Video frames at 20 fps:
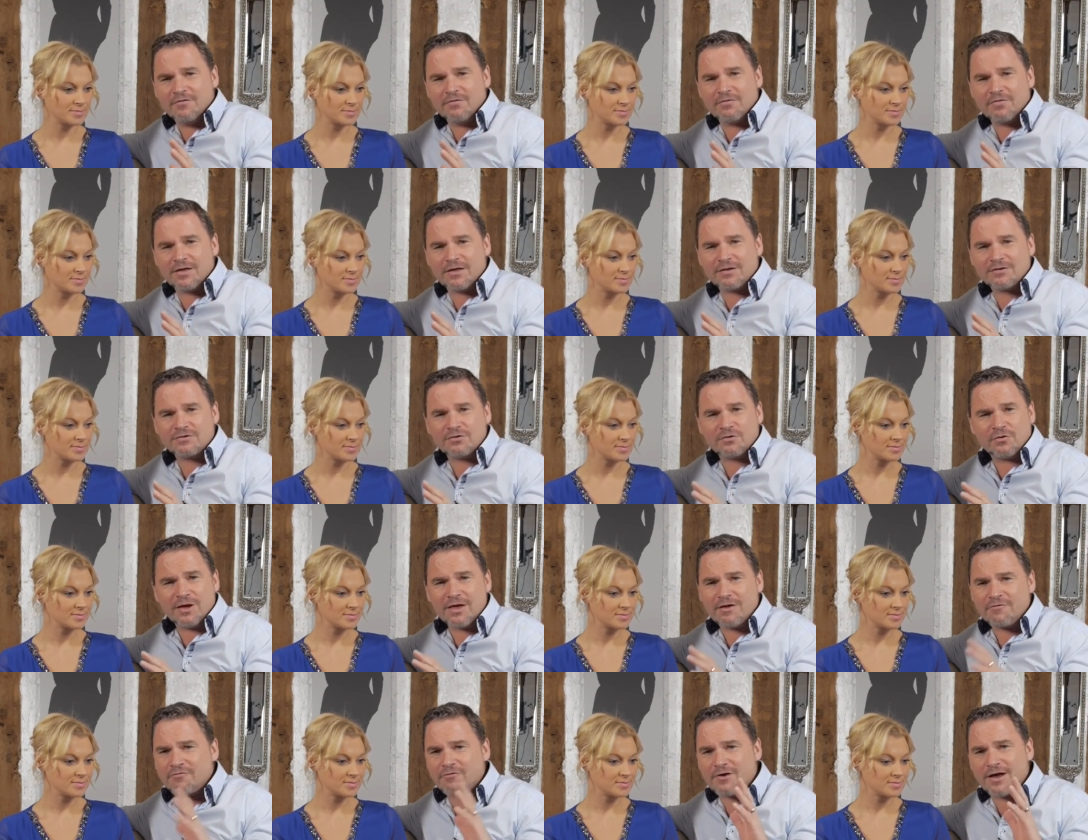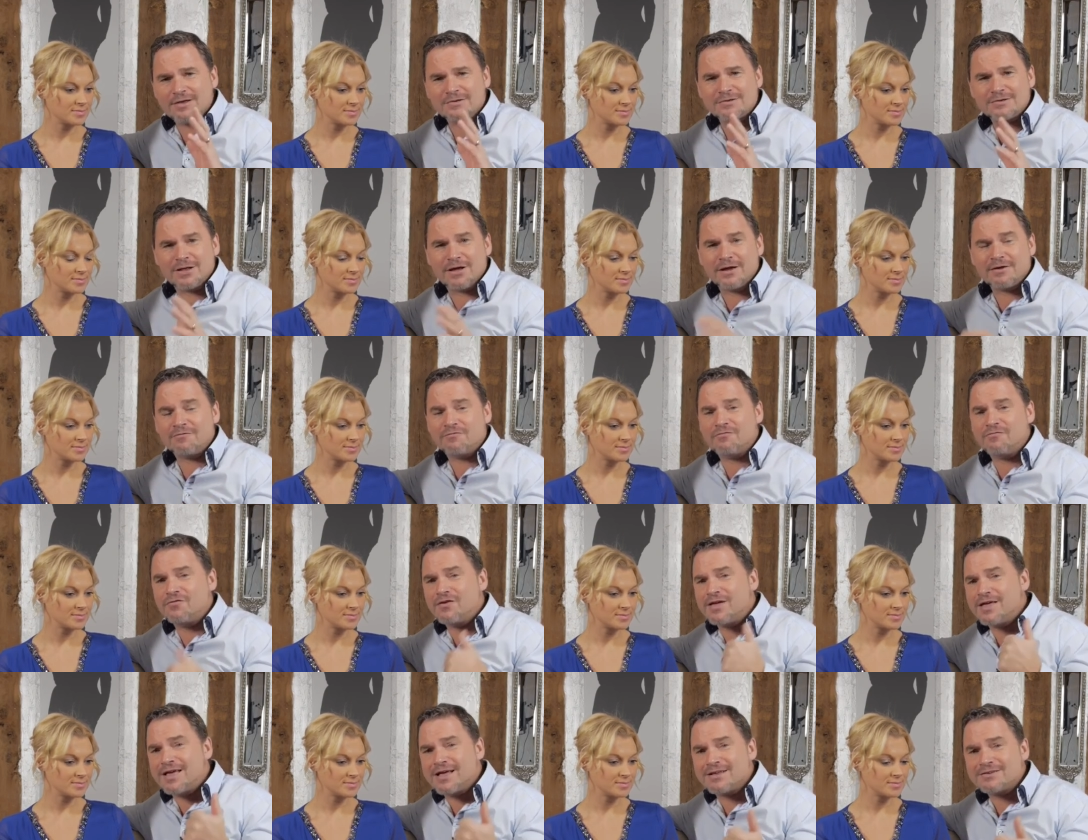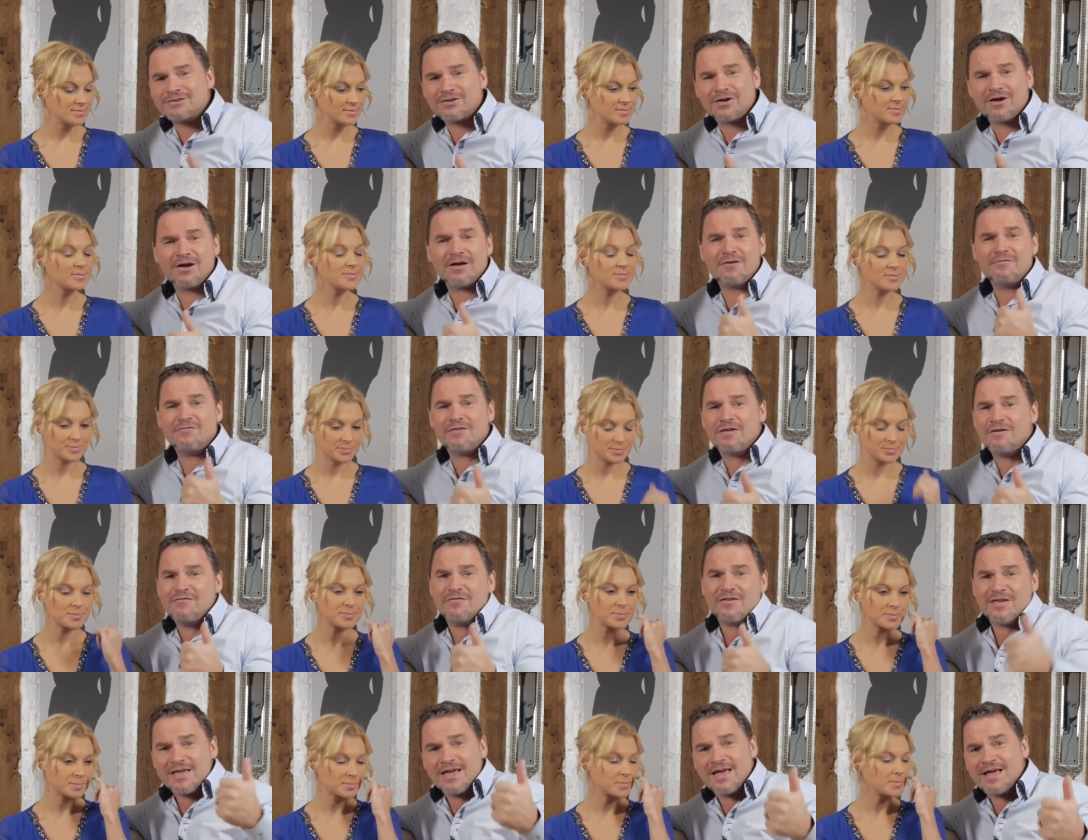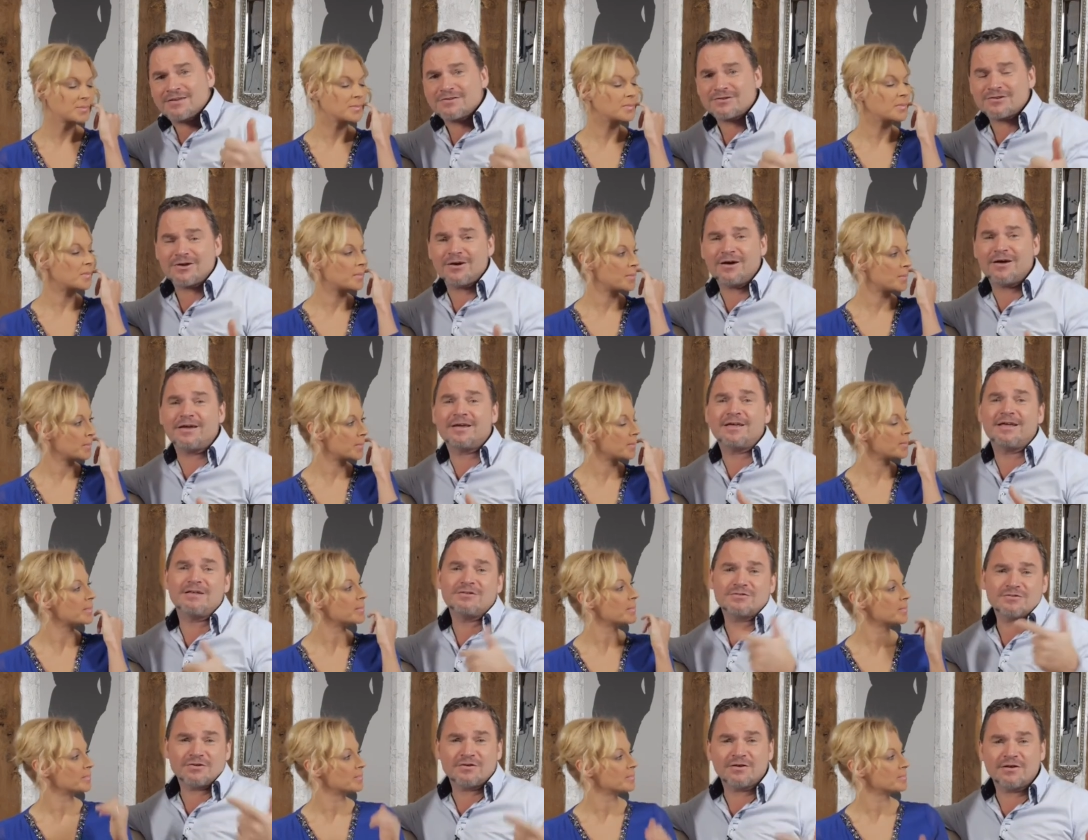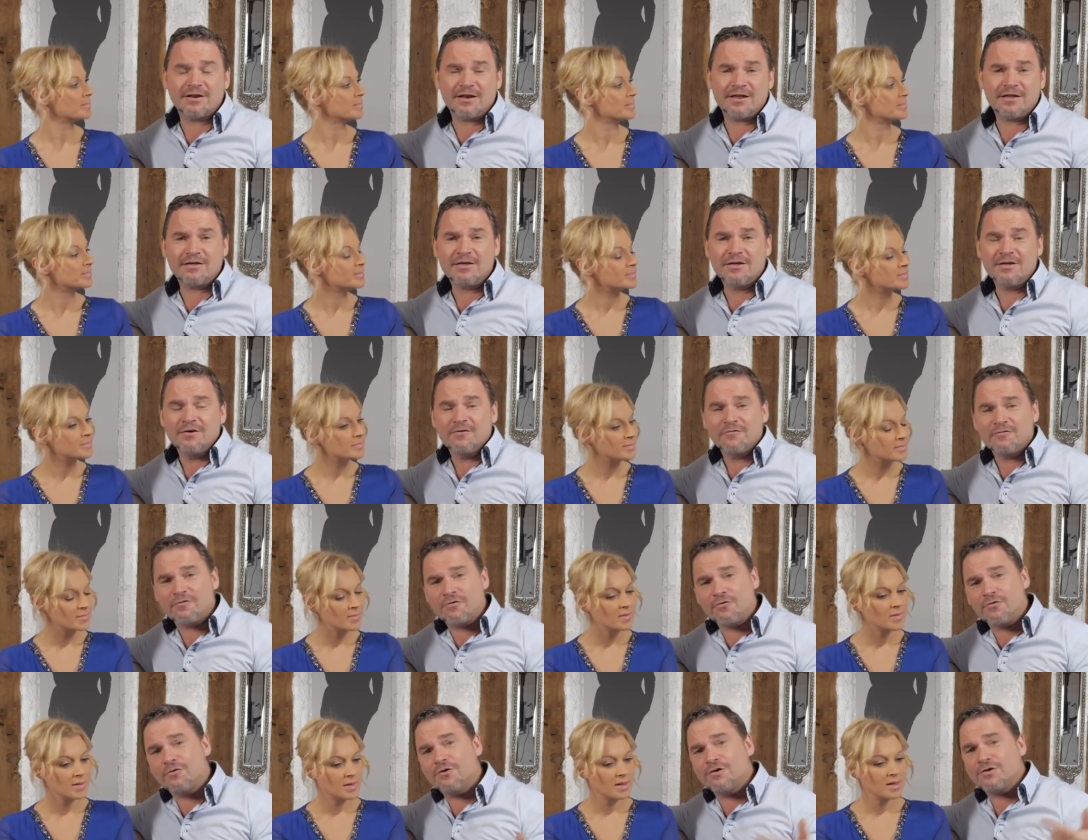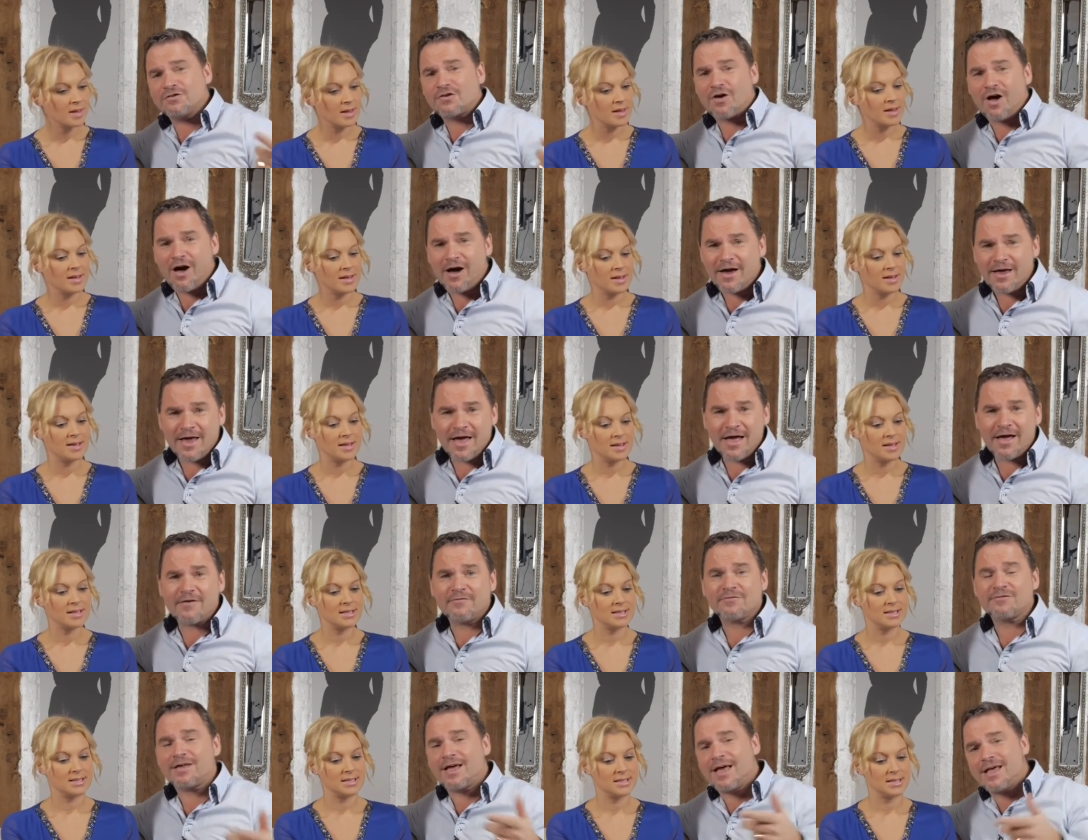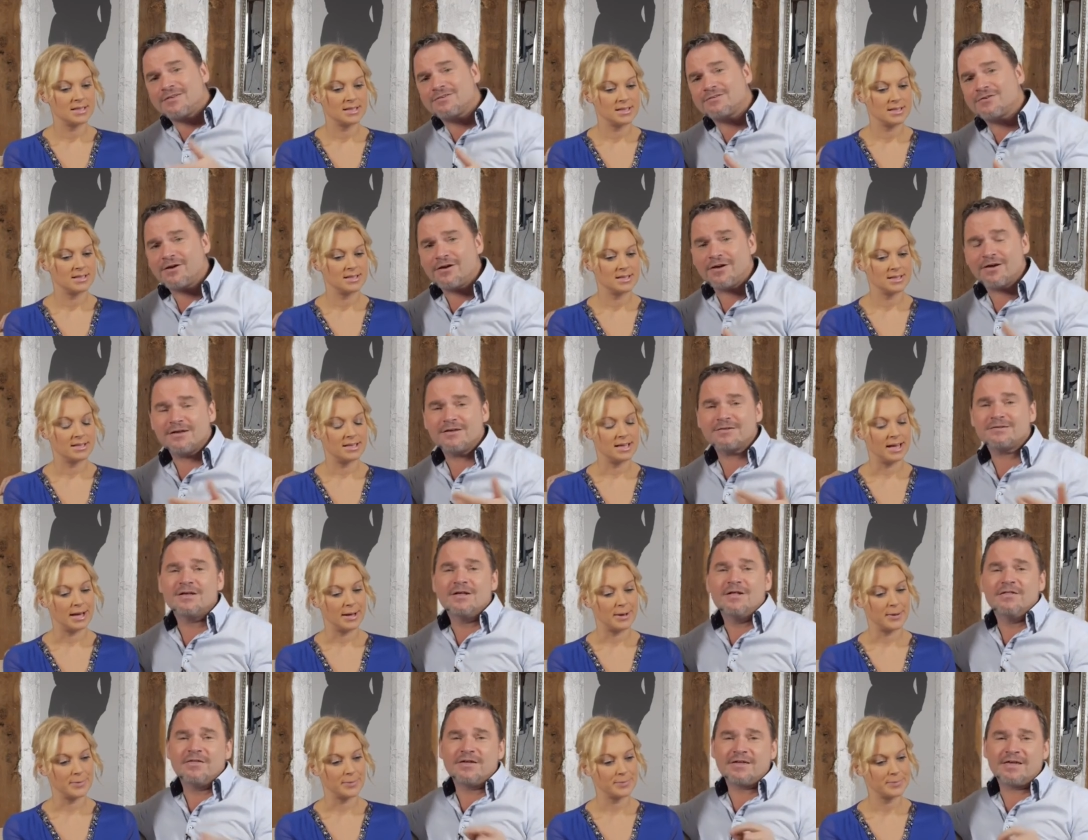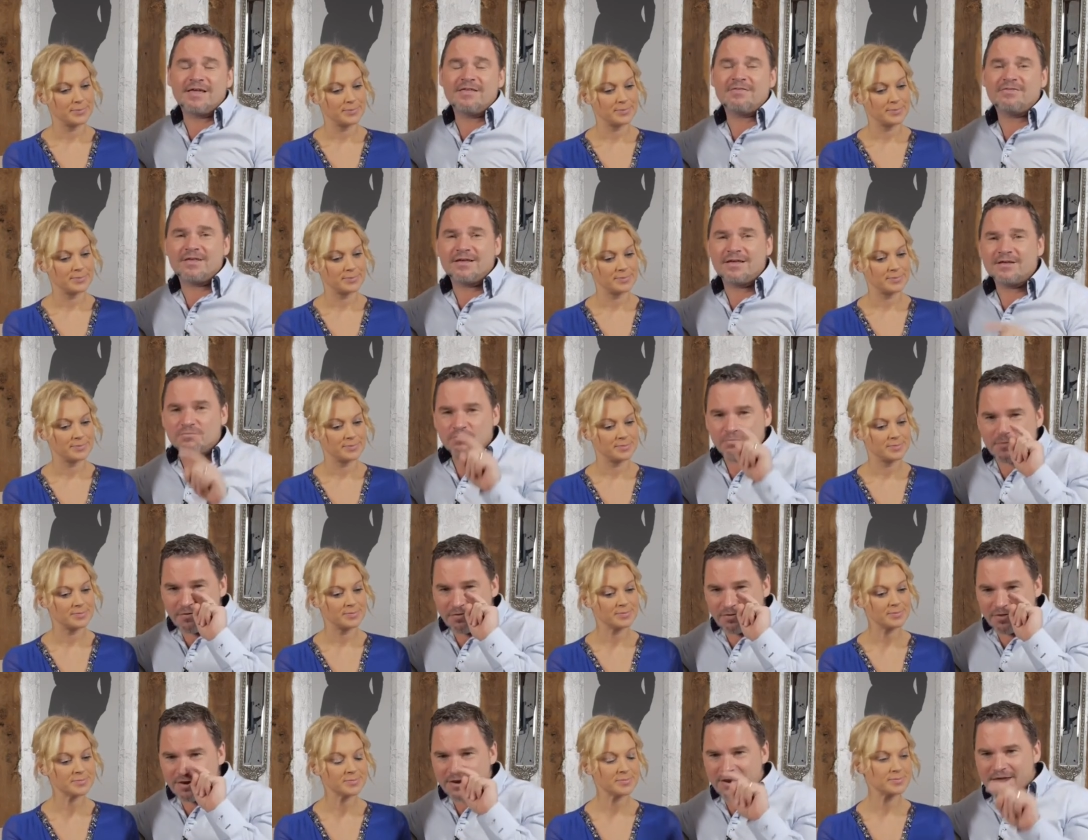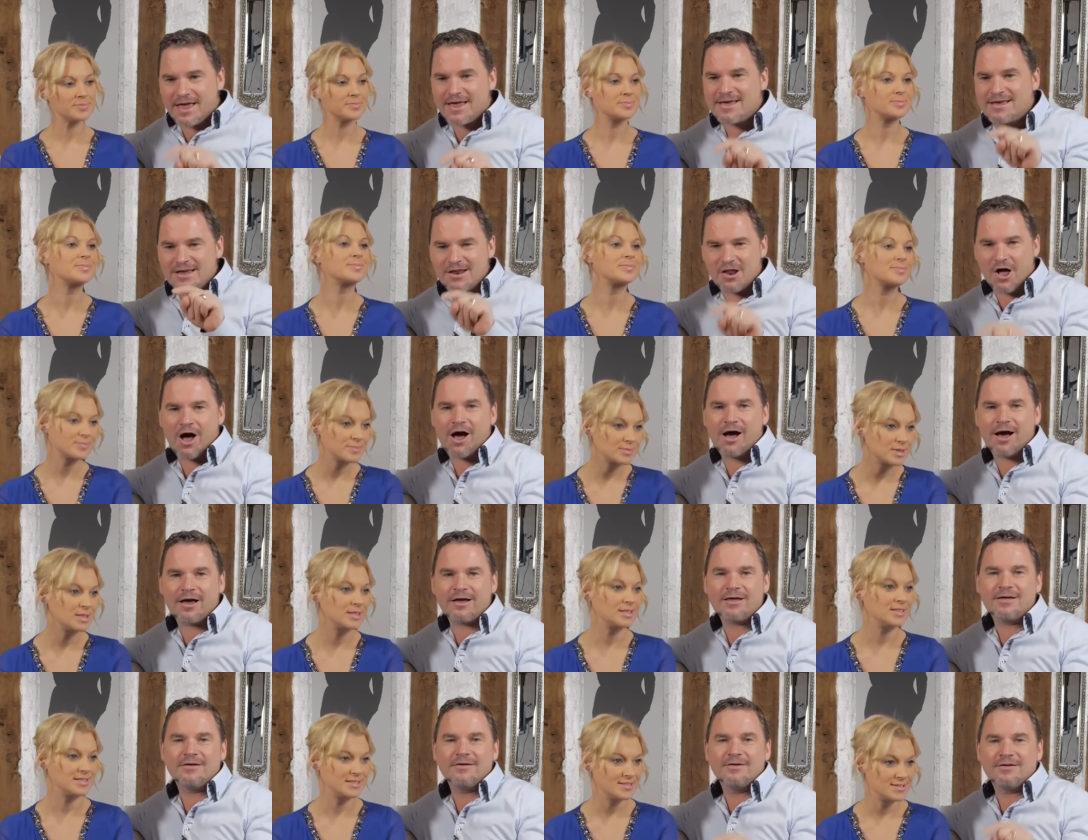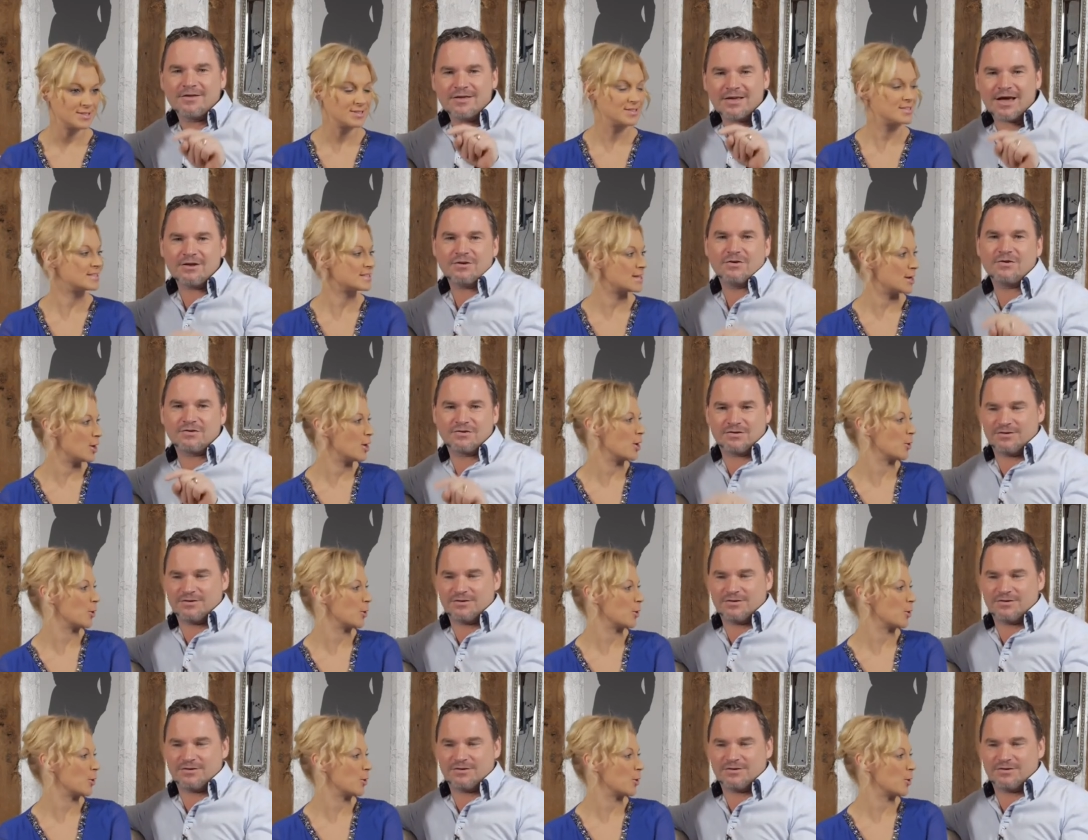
Speaker 1: Things, you'll hear phrases like VSI, VVSI, internally flawless, IFs, SIs. The key thing is, with the naked eye, does